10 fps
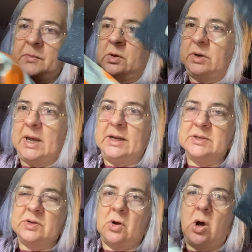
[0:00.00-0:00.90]
Okay, because
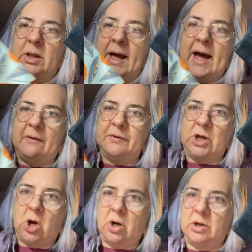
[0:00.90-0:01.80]
they're all a half a
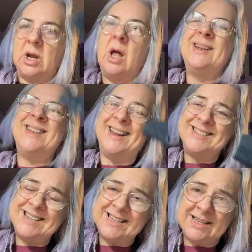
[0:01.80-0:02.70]
yard.
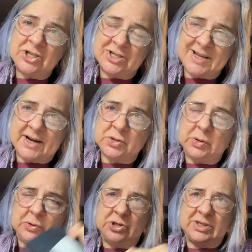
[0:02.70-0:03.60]
19 inches actually,
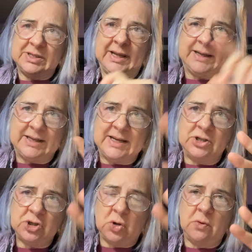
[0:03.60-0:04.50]
which is like an
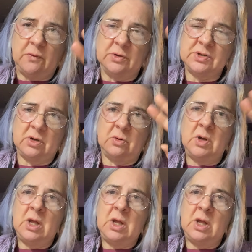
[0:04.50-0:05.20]
inch over. So,